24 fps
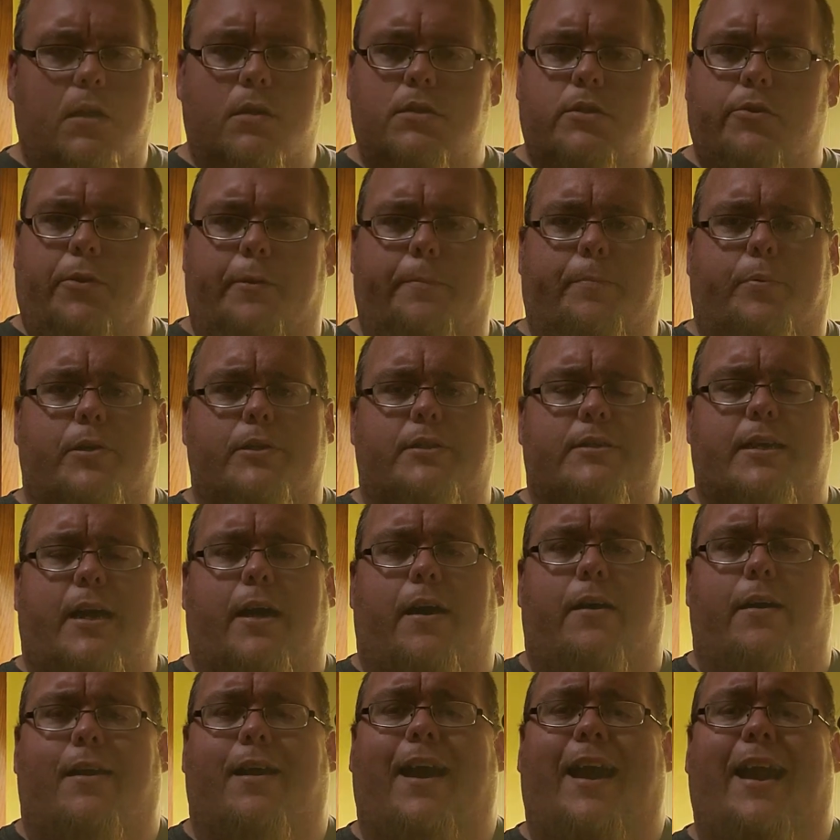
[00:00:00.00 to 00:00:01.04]
so it puts
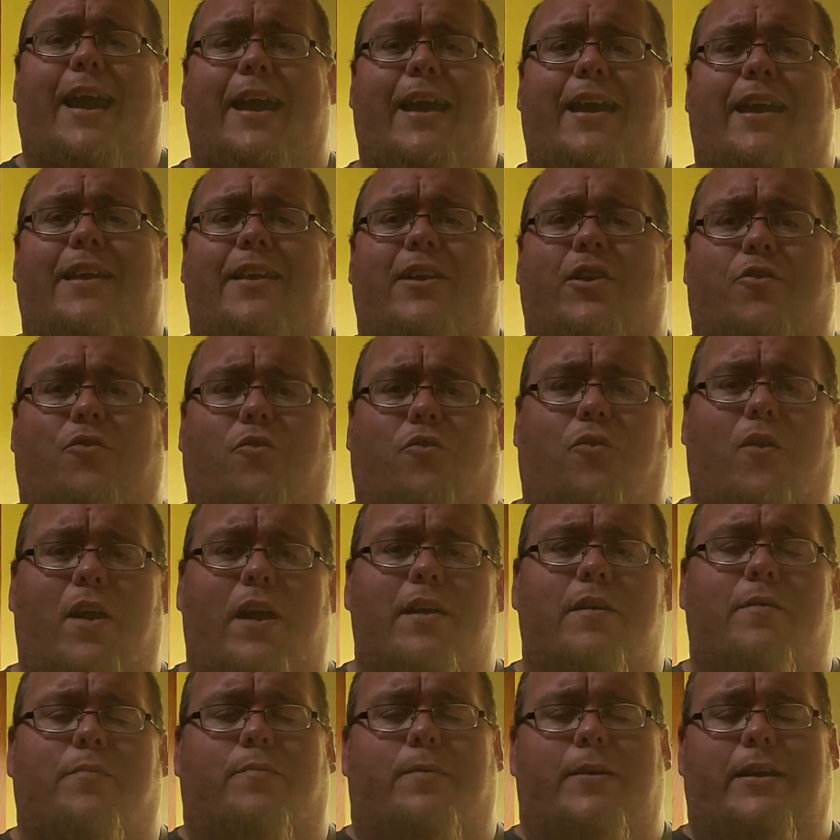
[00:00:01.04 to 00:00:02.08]
out
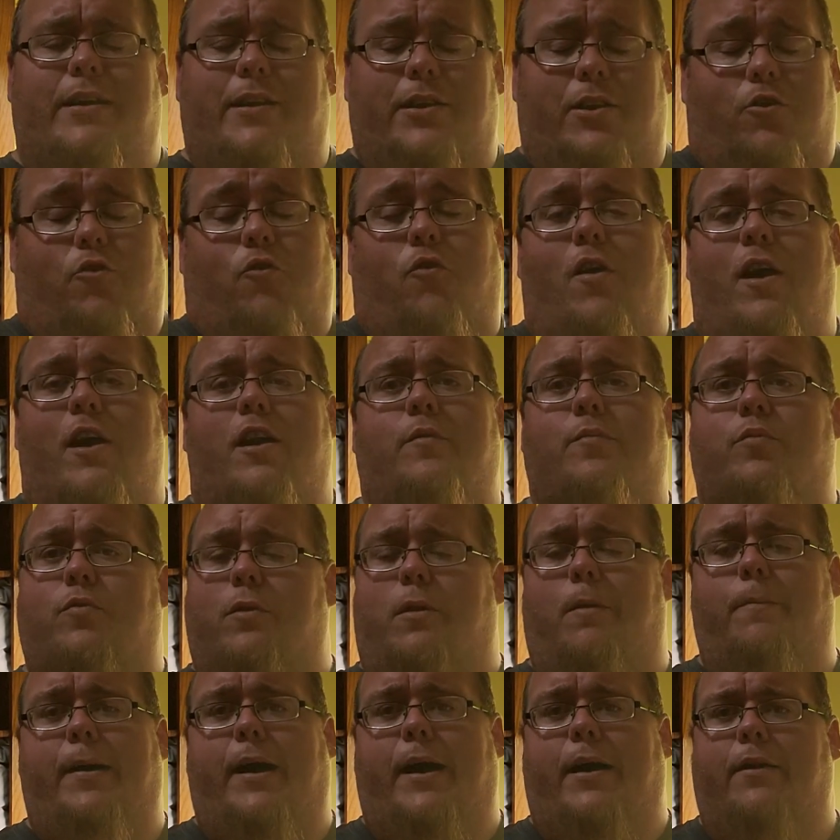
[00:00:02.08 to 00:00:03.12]
an
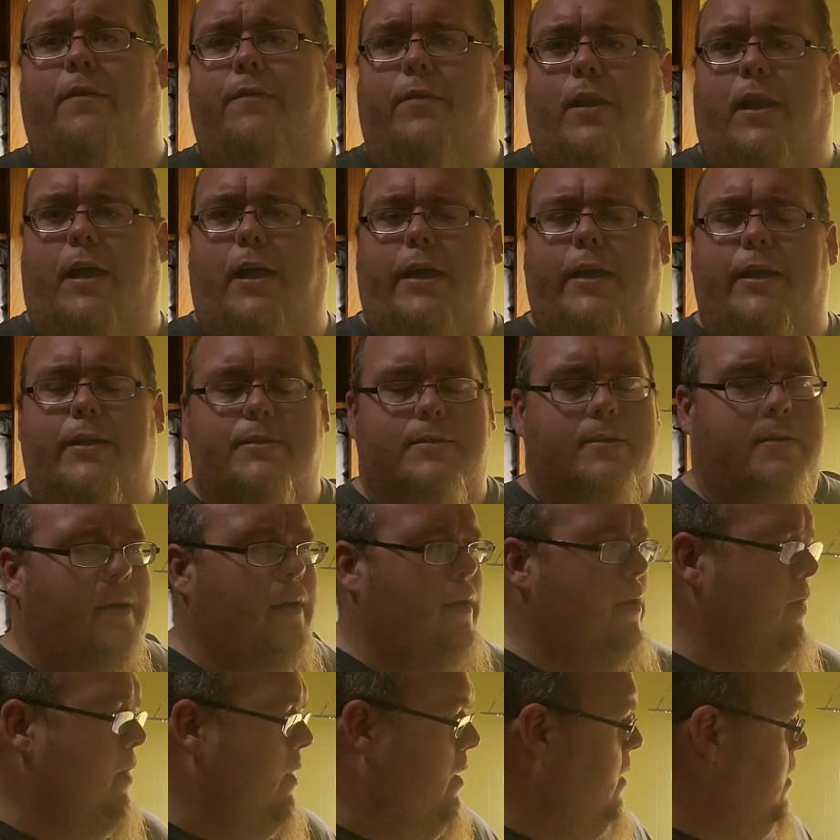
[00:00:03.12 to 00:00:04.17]
incredible amount of light.
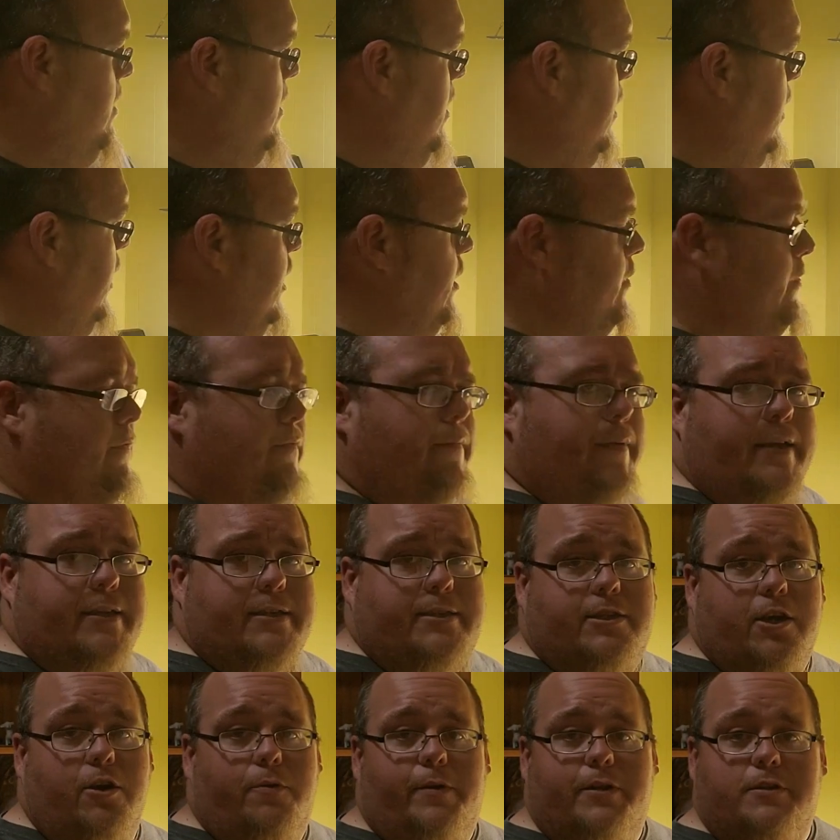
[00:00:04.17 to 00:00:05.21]
It would be
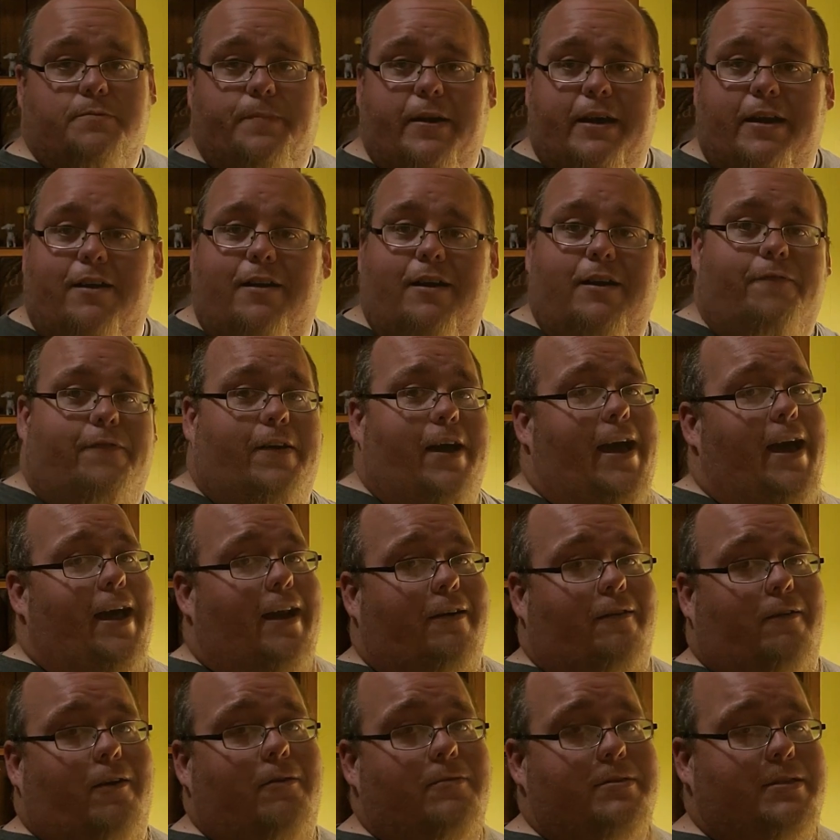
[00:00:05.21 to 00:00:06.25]
so much better if I
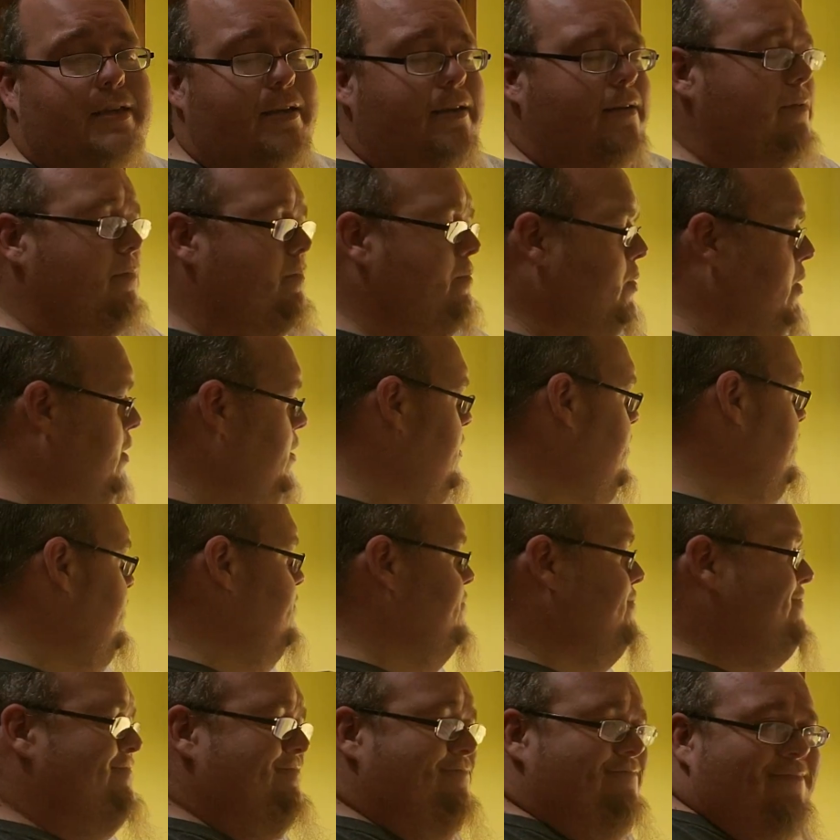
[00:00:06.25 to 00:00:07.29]
had a grow tent, but
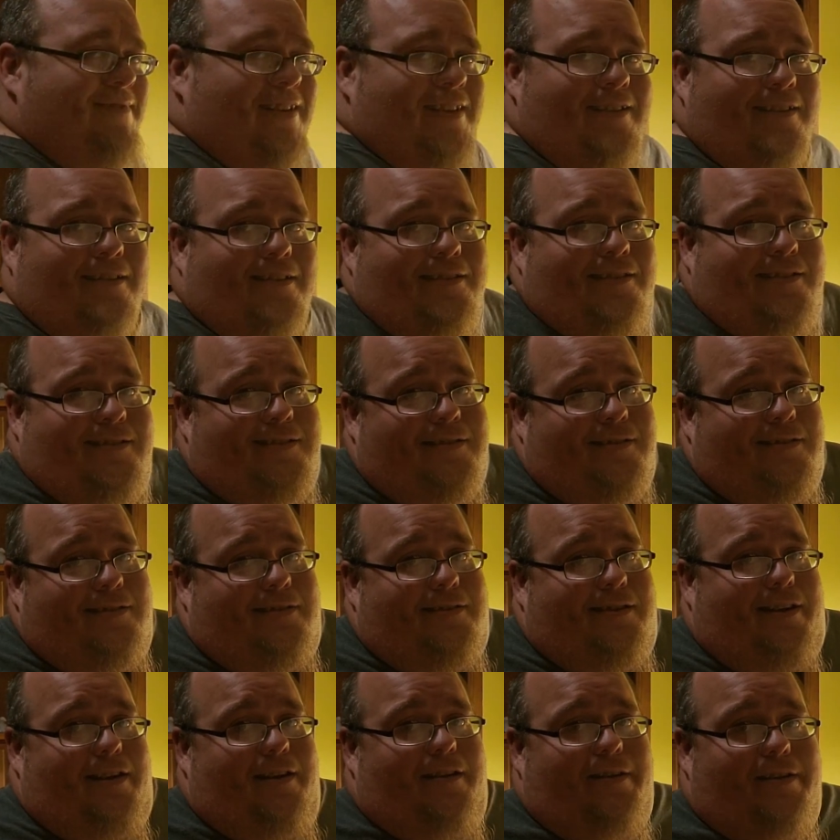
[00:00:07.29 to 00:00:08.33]

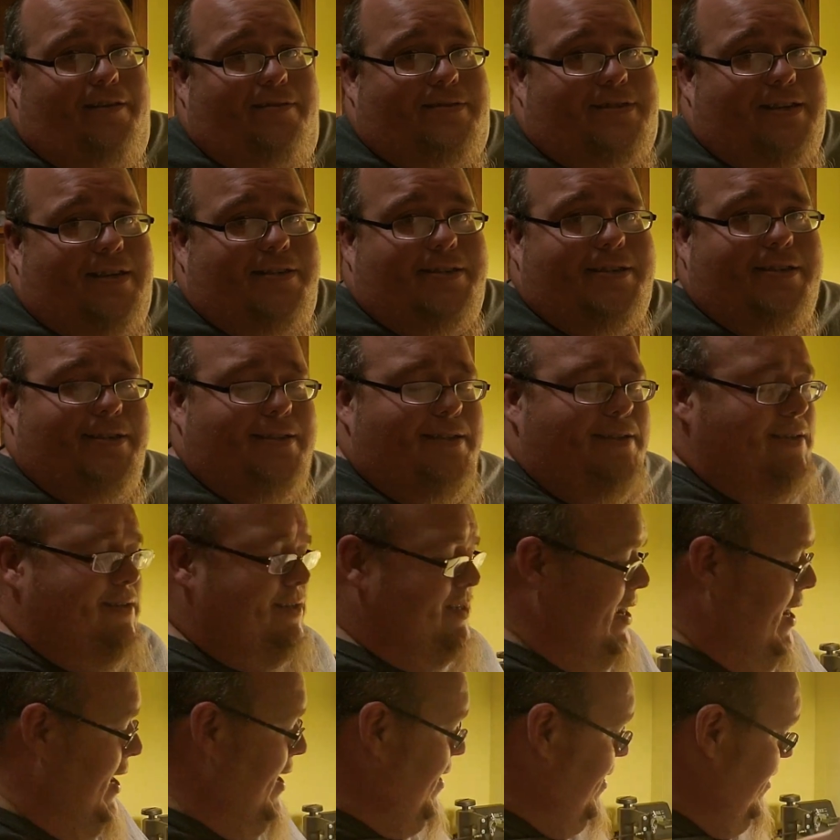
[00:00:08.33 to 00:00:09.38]
it's such is.
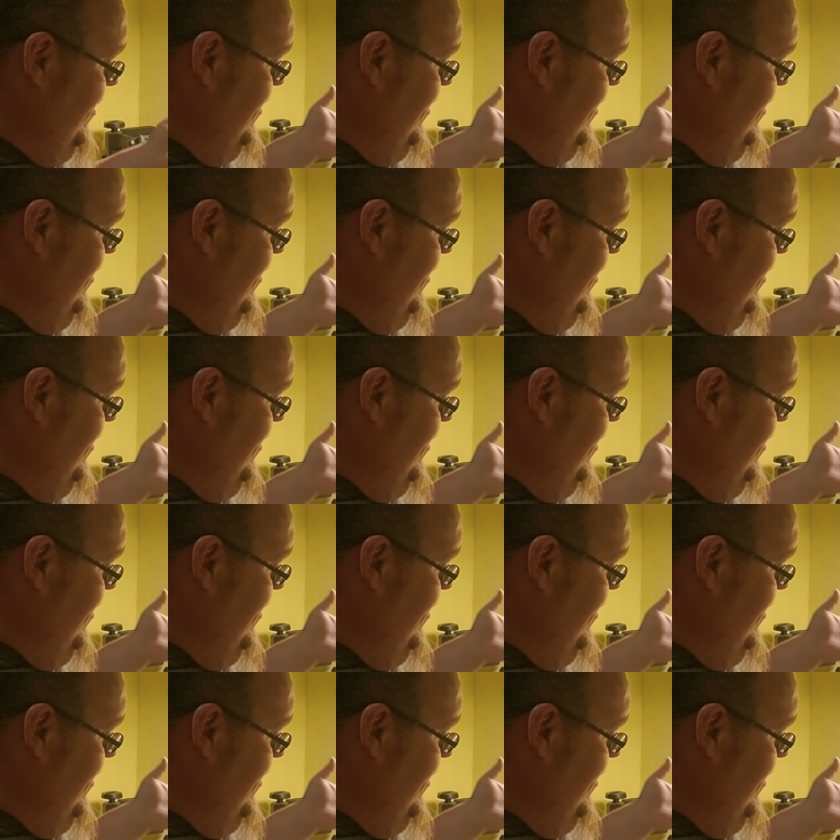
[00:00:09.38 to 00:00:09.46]
I